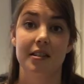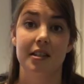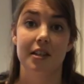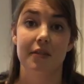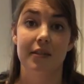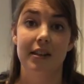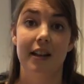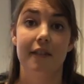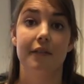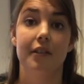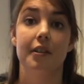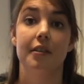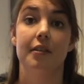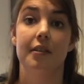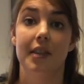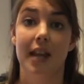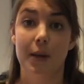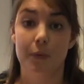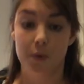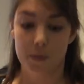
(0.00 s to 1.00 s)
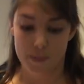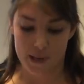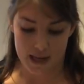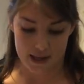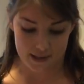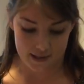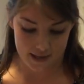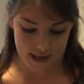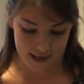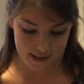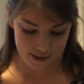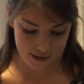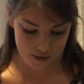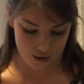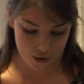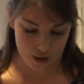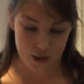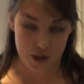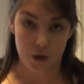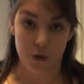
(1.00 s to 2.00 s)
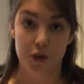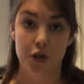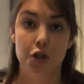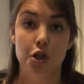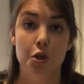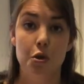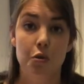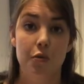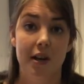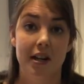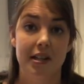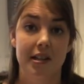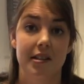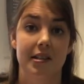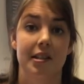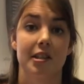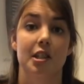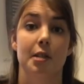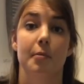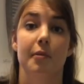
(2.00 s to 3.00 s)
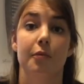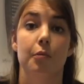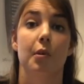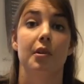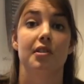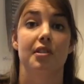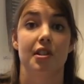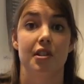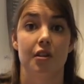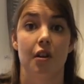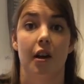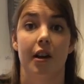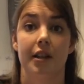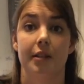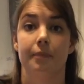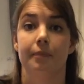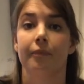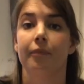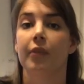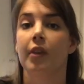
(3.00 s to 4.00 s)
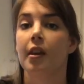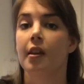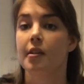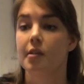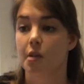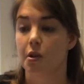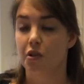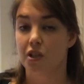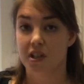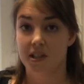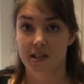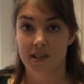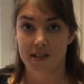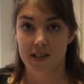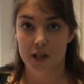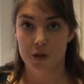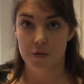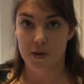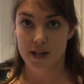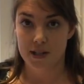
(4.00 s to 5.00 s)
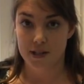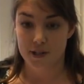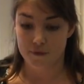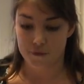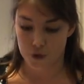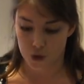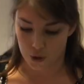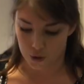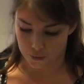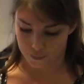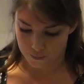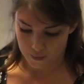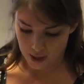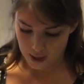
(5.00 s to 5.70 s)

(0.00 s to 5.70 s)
to year 11, they will be assessed on the new grading system of 1 to 9. So GCSE grades have gone.